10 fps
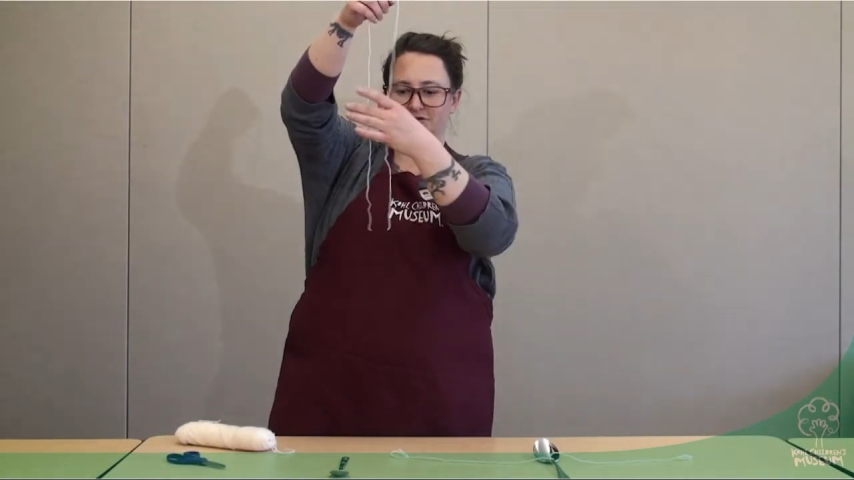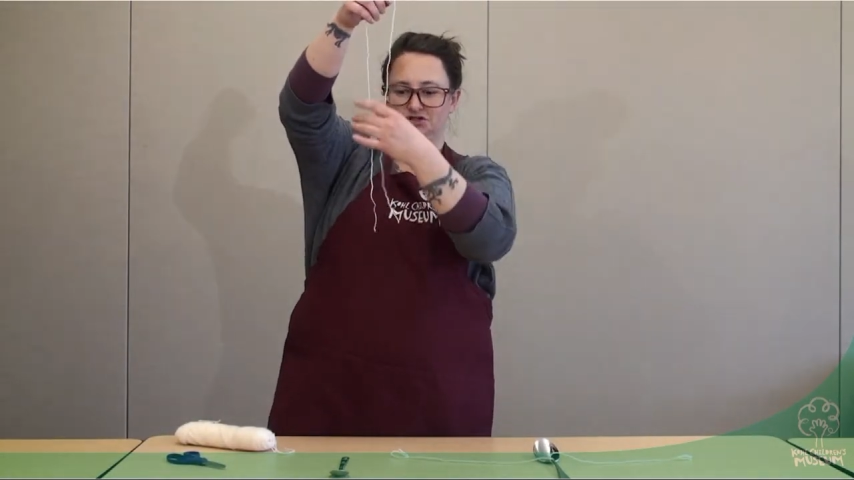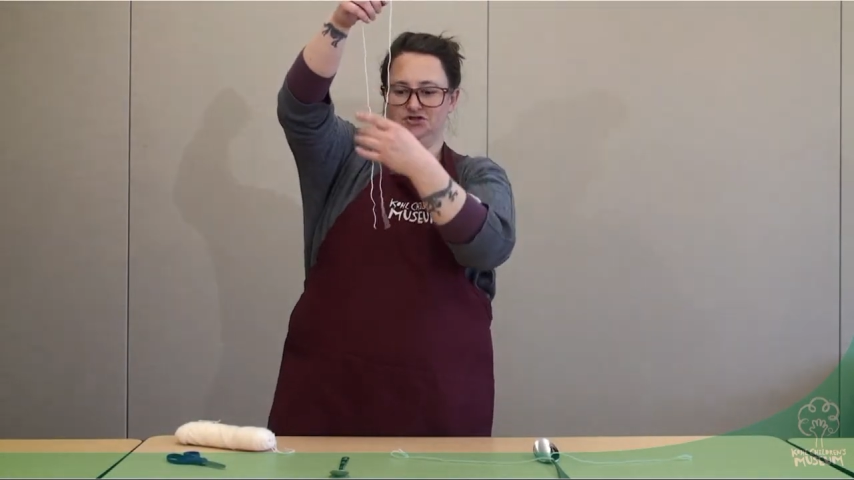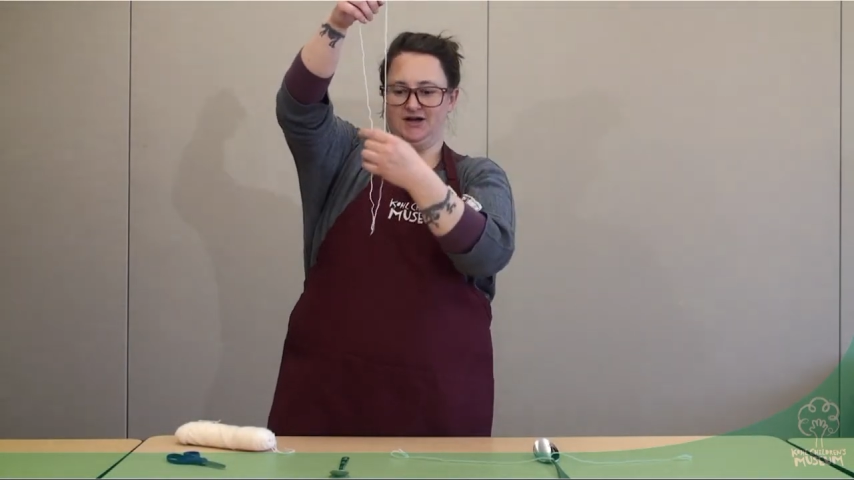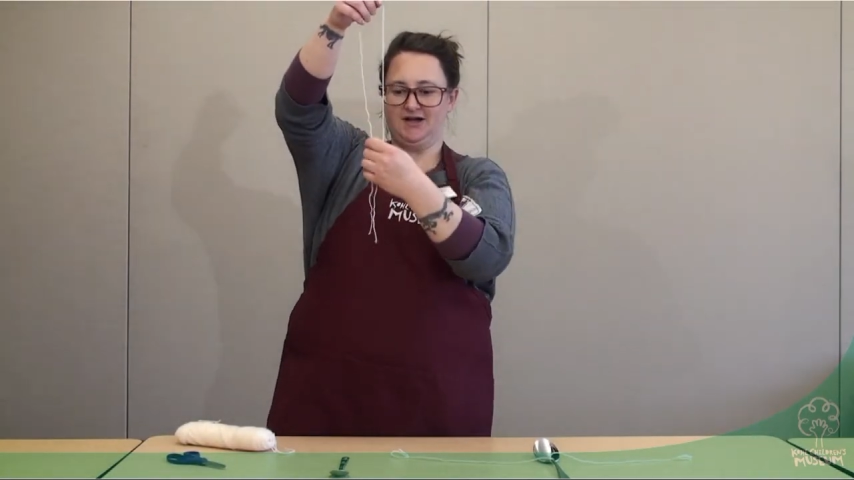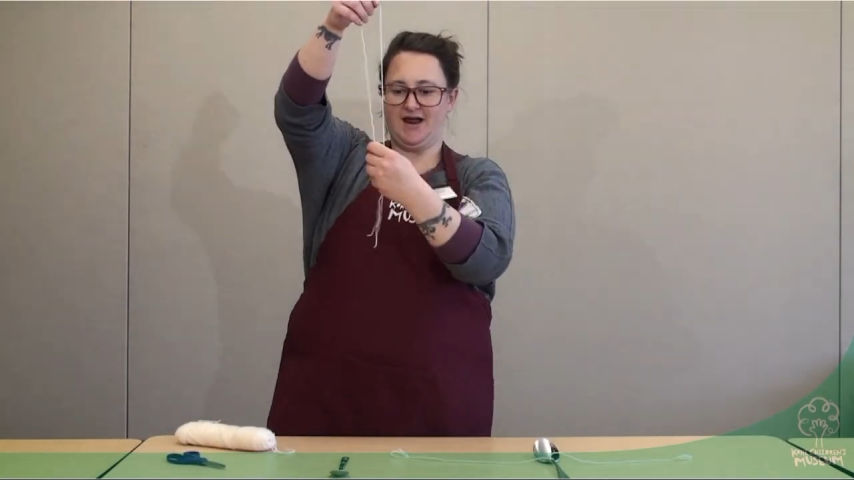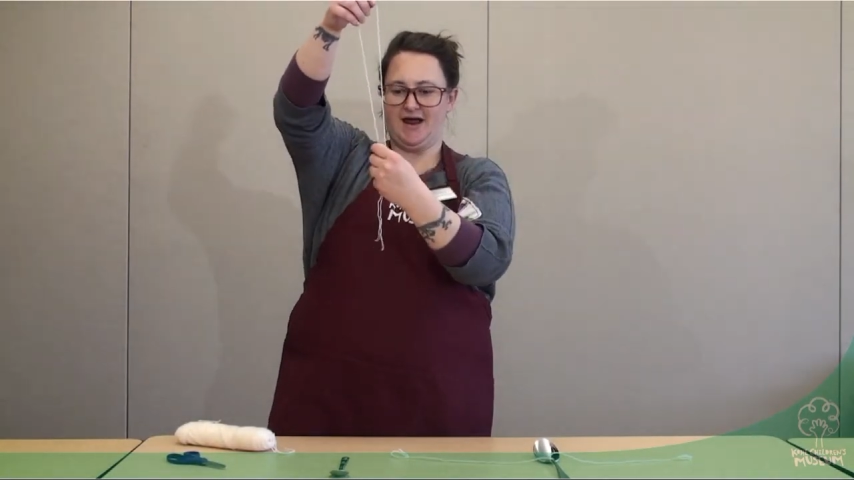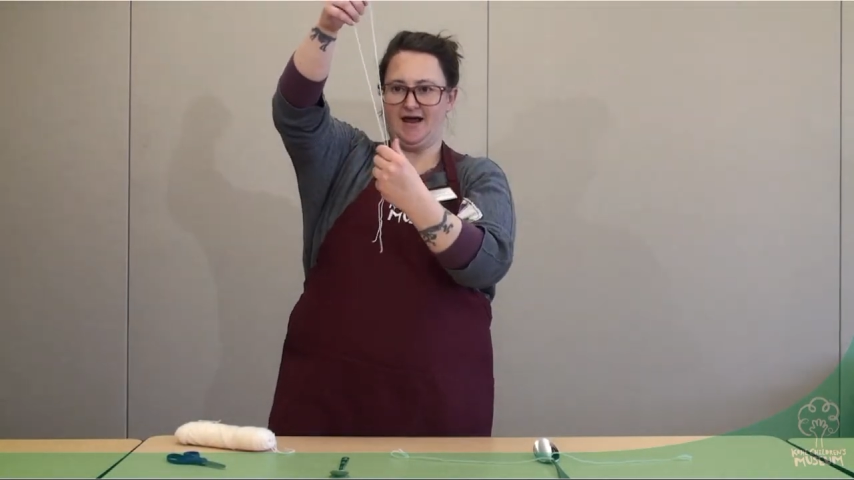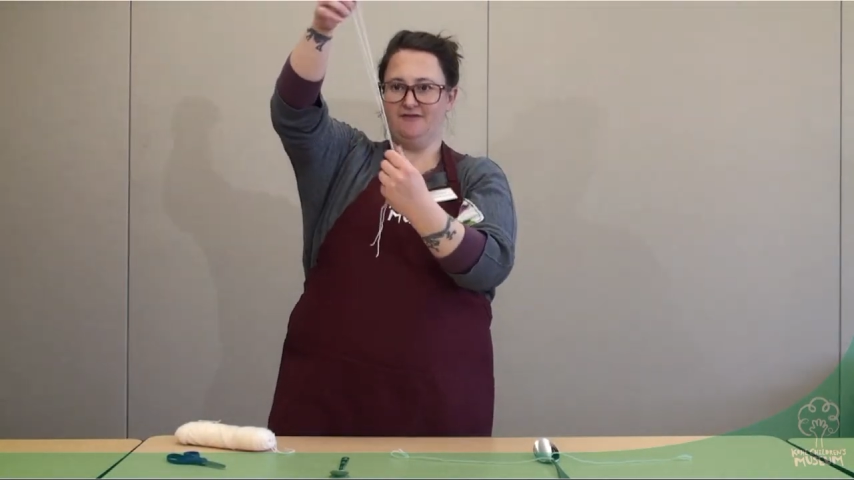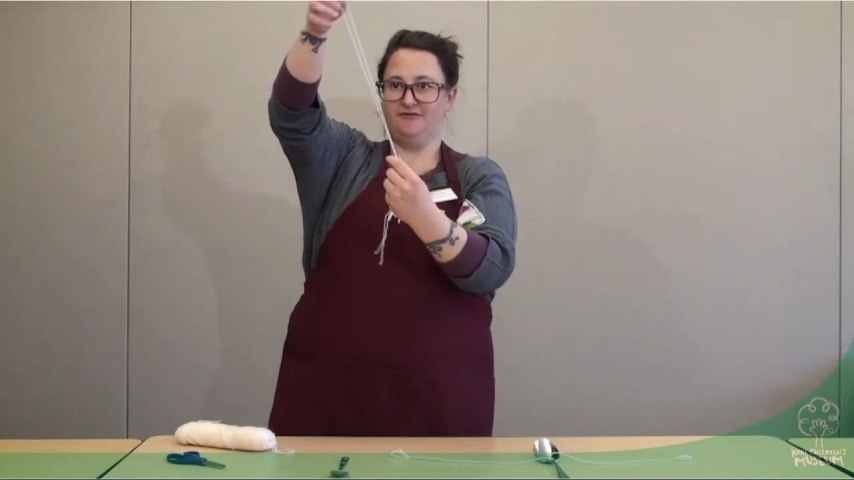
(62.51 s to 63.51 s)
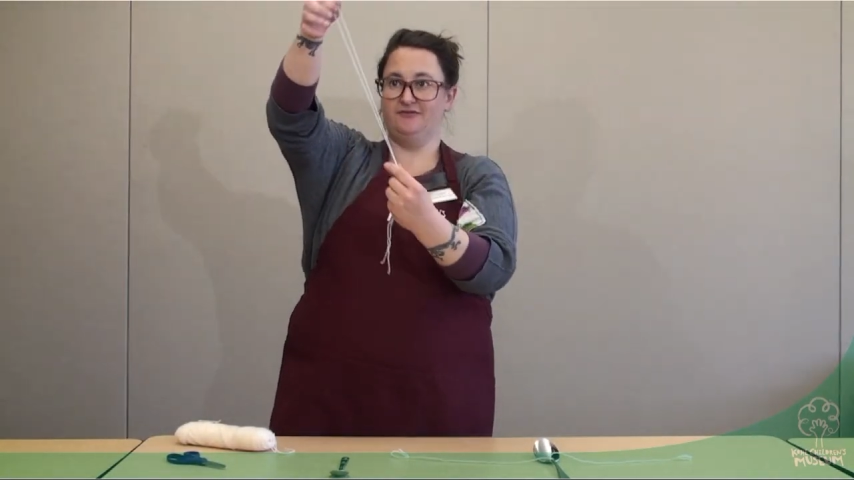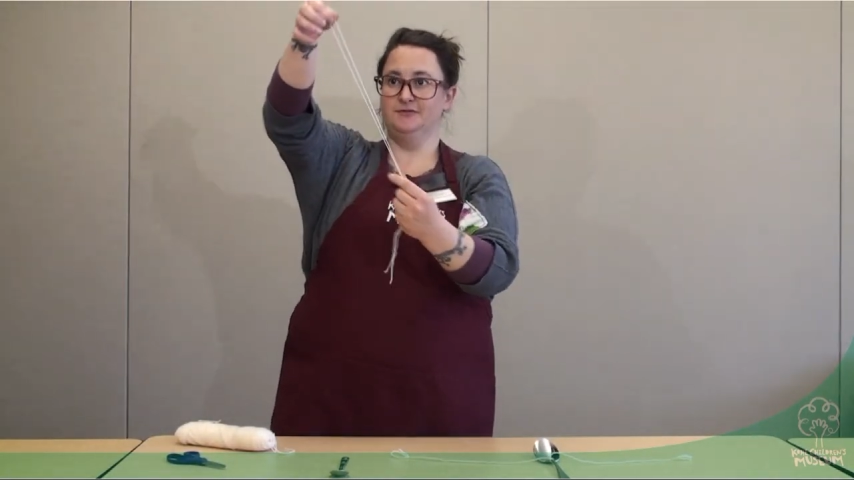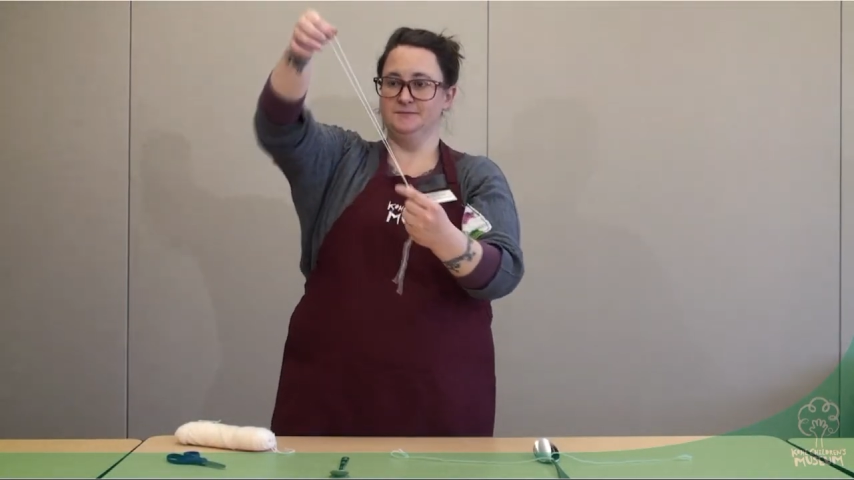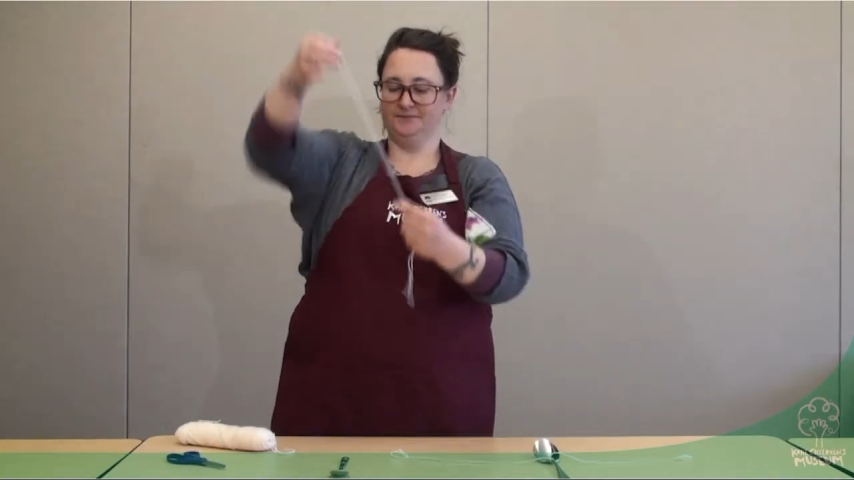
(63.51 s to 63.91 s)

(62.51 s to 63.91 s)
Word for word: your string in half